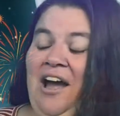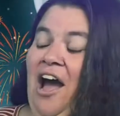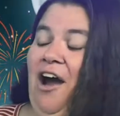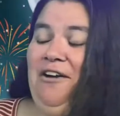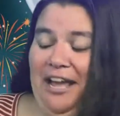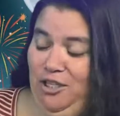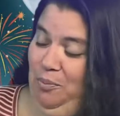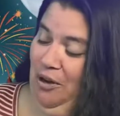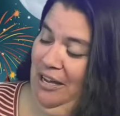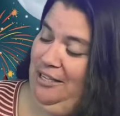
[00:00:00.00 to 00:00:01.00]
Our next
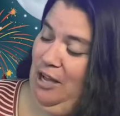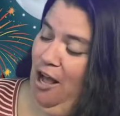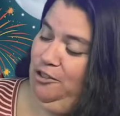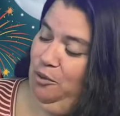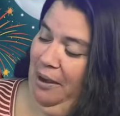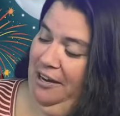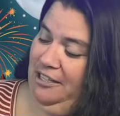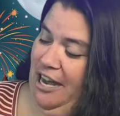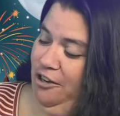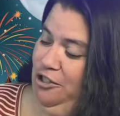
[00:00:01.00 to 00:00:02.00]
book is also by
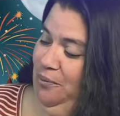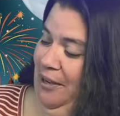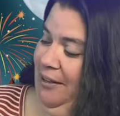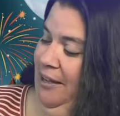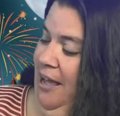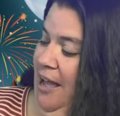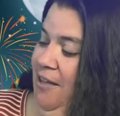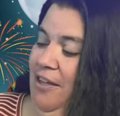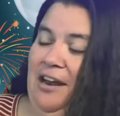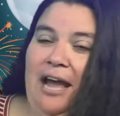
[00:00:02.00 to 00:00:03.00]
Natasha Wing,
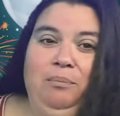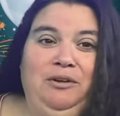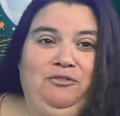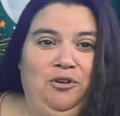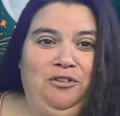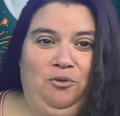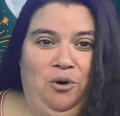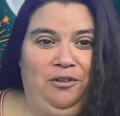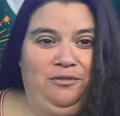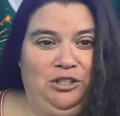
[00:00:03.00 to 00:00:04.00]
The Night Before the
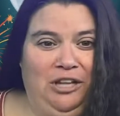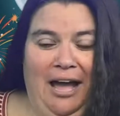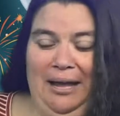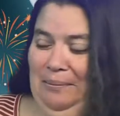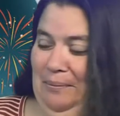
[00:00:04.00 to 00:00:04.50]
4th of July.